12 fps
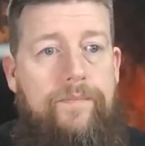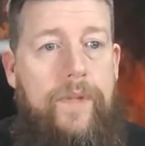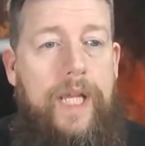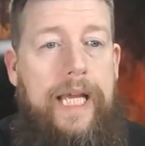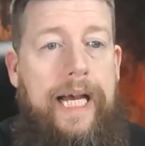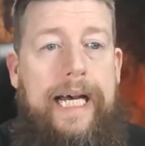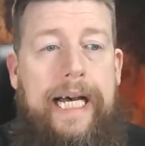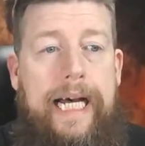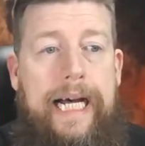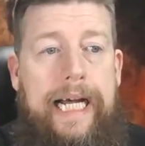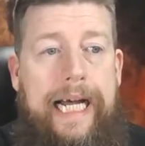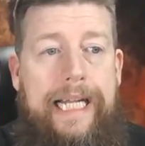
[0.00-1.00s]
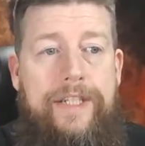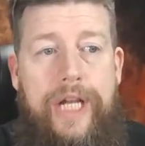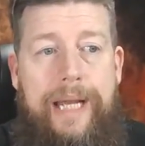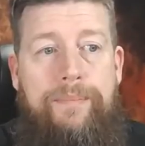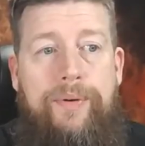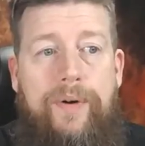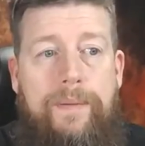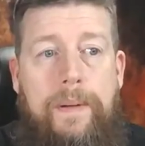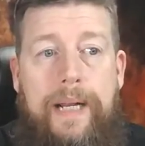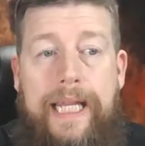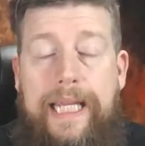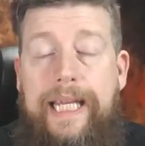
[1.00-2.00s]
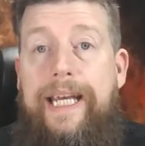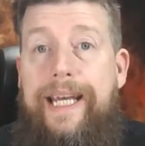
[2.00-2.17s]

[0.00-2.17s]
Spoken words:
chat properly